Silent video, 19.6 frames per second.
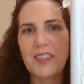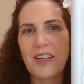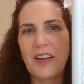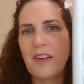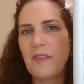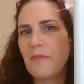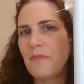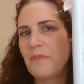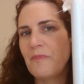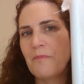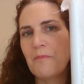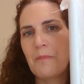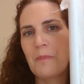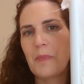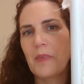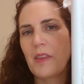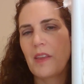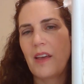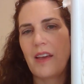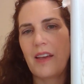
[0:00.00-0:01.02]

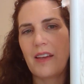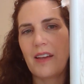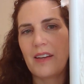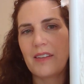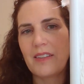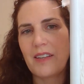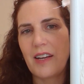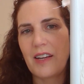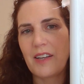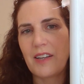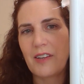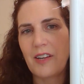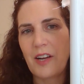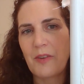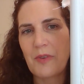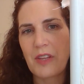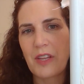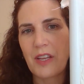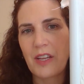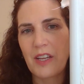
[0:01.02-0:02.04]
And I
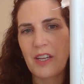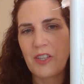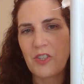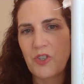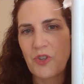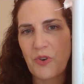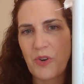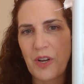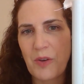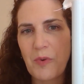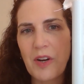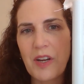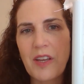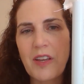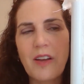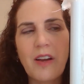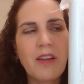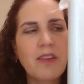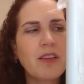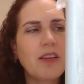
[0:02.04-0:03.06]
really enjoy
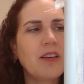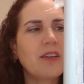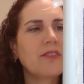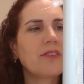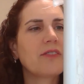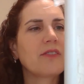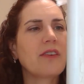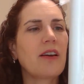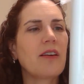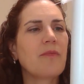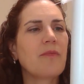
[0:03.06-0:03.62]
working on this.